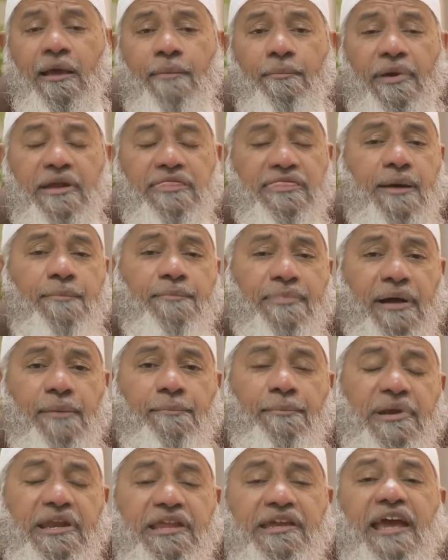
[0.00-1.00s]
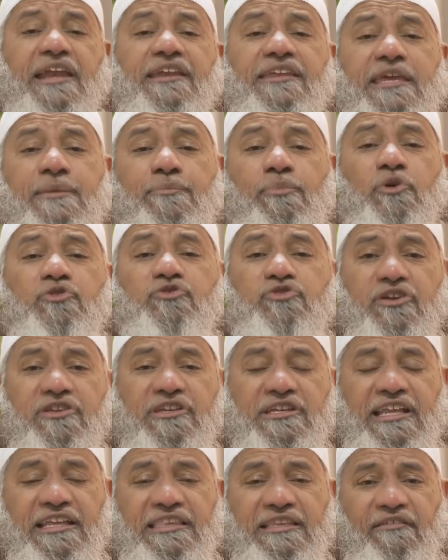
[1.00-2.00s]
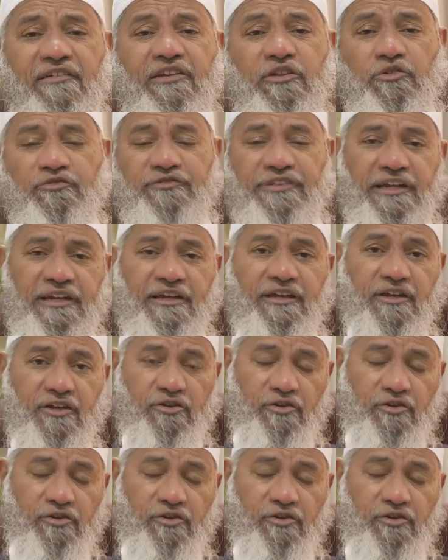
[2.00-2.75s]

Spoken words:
But some company can keep on changing, like the one you said.